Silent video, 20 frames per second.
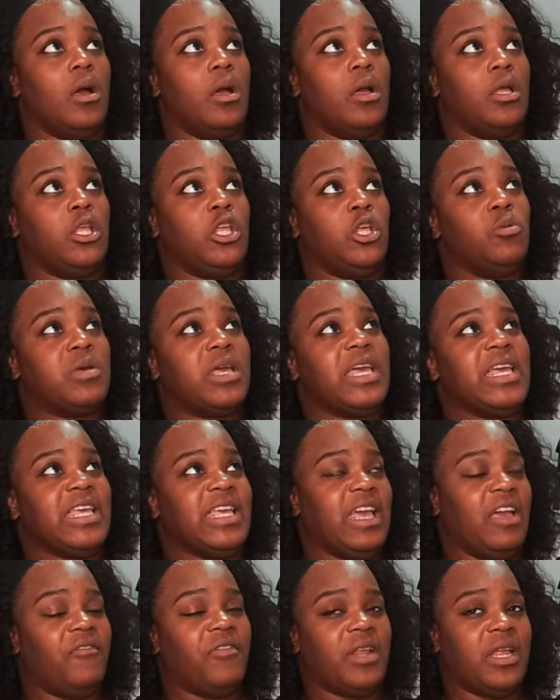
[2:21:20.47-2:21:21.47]
you can
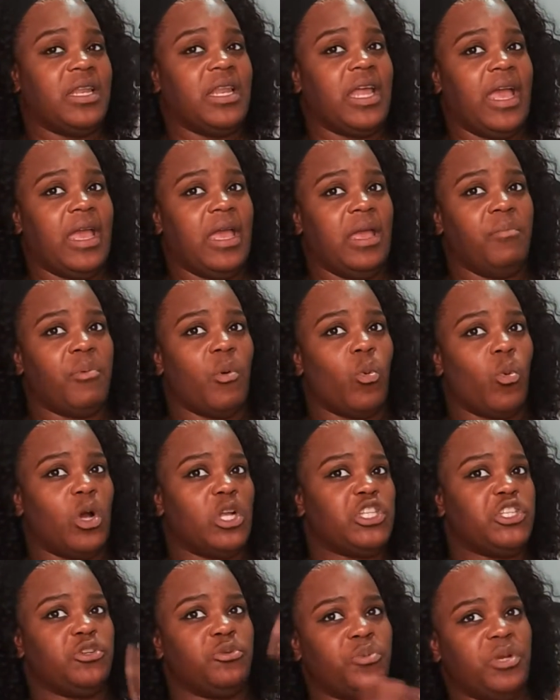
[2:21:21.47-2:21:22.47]
give it a name, but
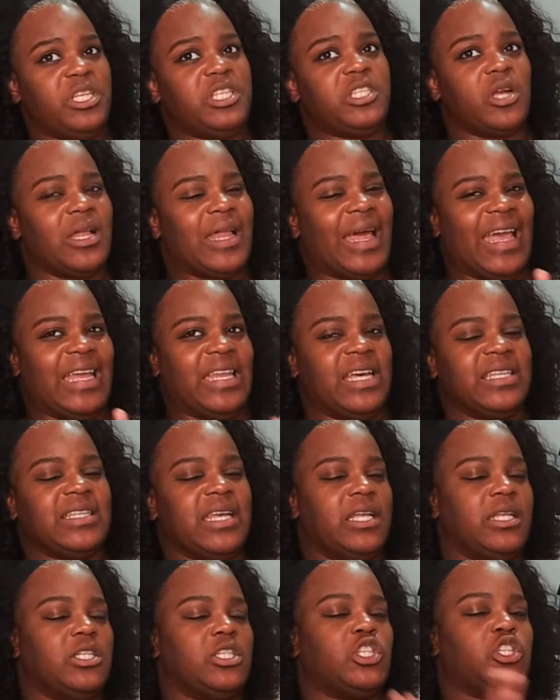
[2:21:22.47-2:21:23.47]
once you restart, like it
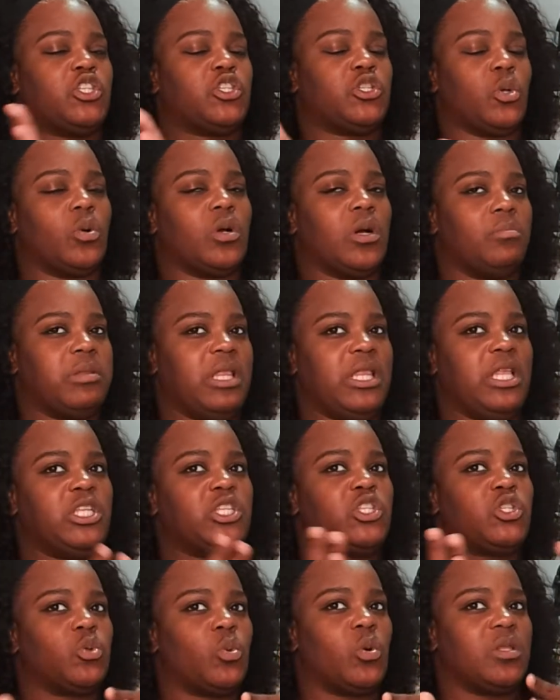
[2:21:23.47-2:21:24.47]
doesn't completely
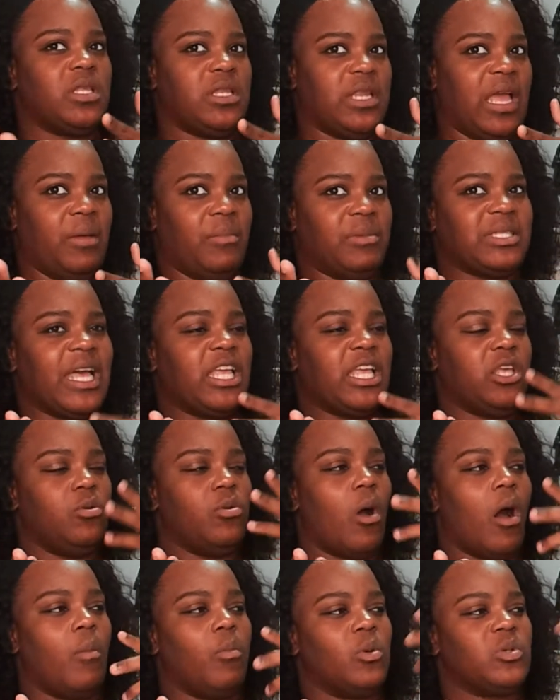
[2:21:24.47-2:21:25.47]
store the name. It's like you
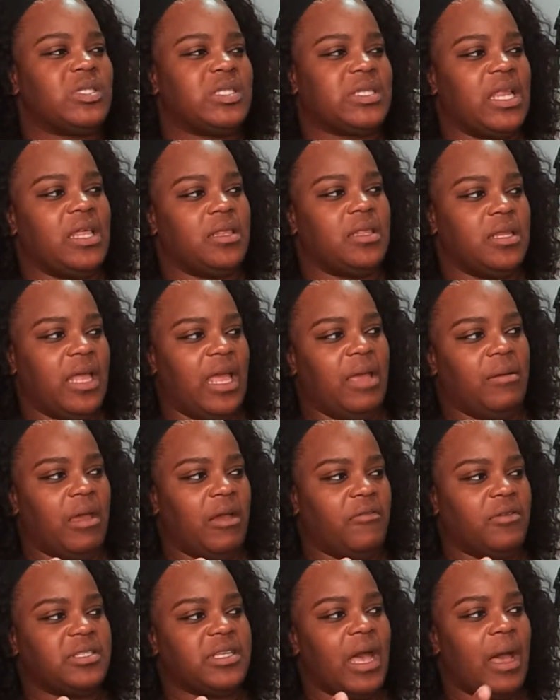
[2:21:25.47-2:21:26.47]
almost setting the name
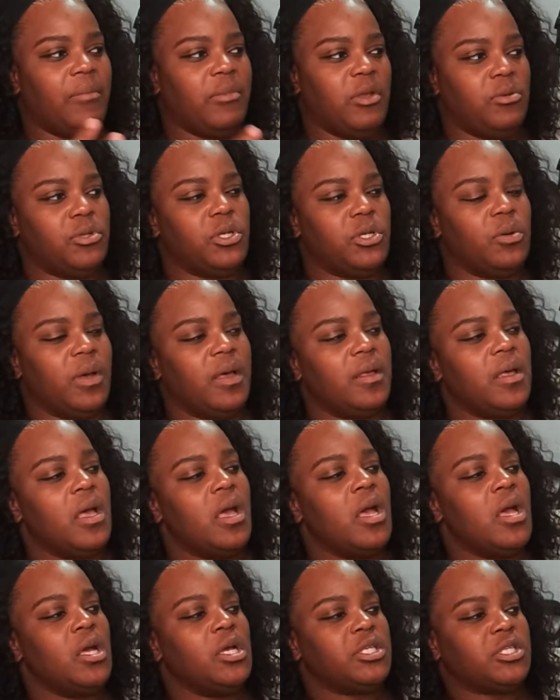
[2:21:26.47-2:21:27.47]
every time you do it.
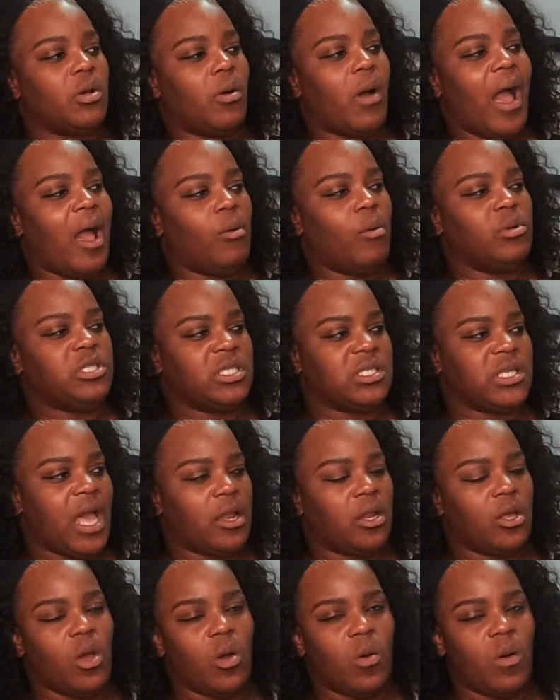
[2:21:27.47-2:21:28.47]
So I would just
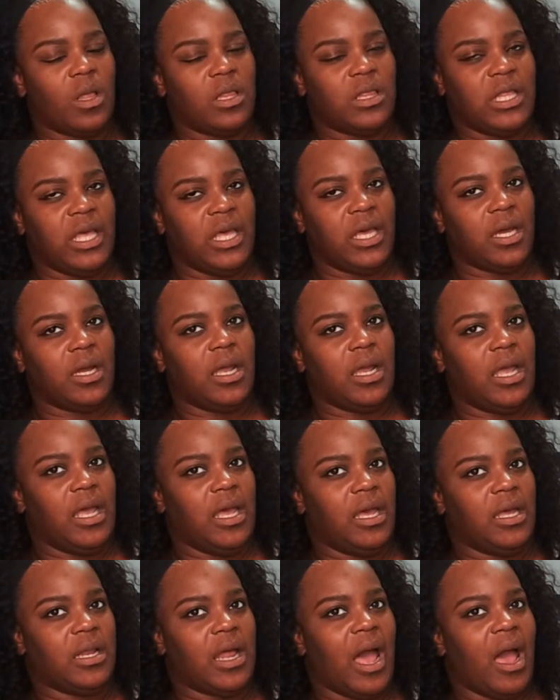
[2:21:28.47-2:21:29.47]
kind of go on there,
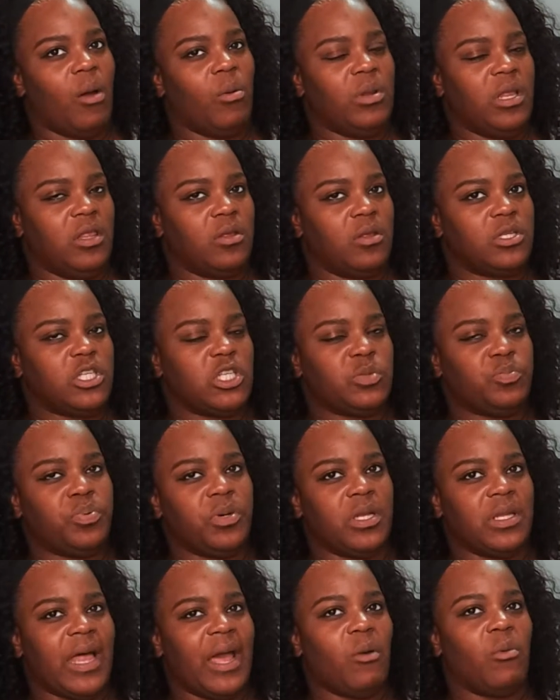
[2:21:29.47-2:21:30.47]
and I would either just
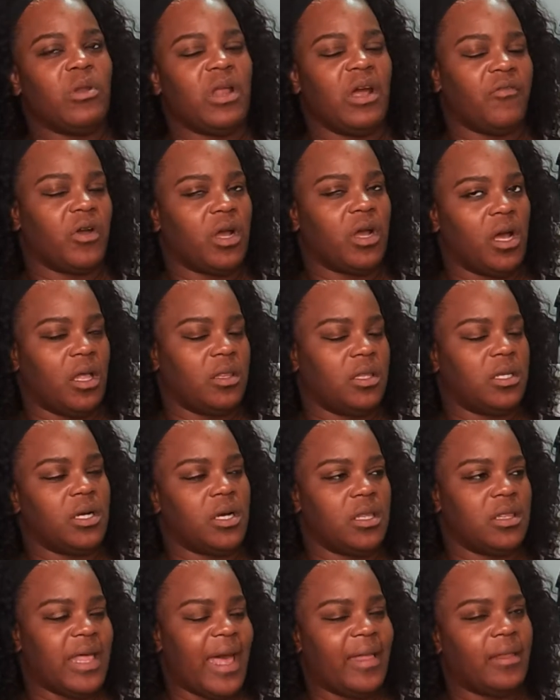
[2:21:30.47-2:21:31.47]
put like whatever
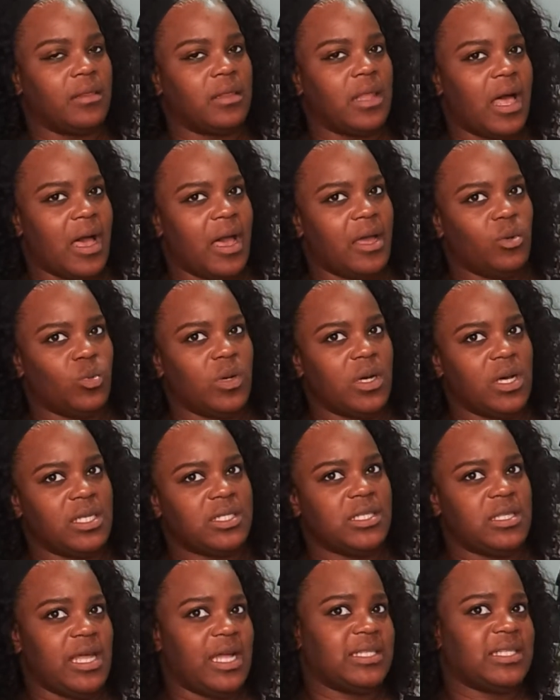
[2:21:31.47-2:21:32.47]
color that line was,
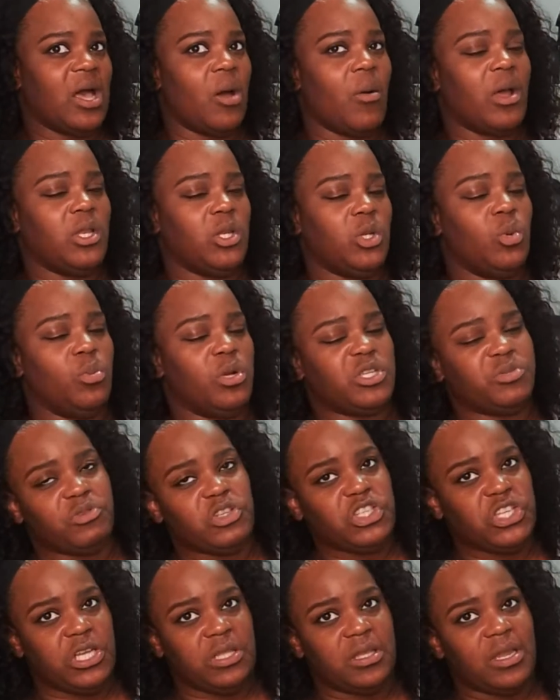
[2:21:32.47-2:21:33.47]
and that's how I knew which
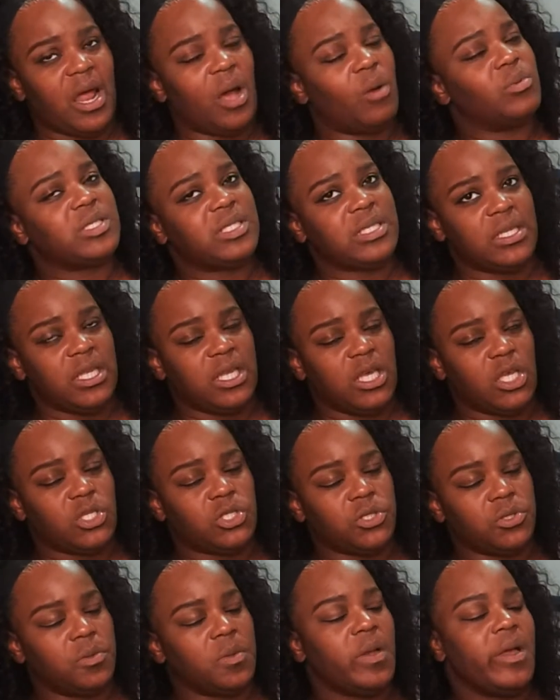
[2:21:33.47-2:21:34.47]
machine that I was sending it
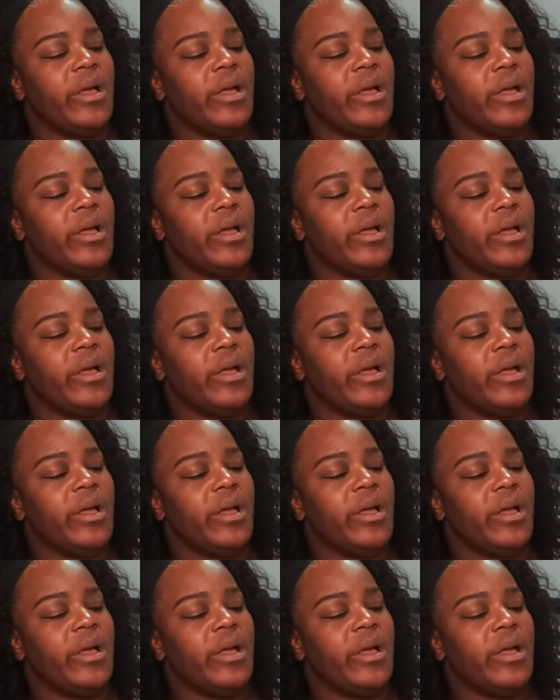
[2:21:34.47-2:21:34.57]
to.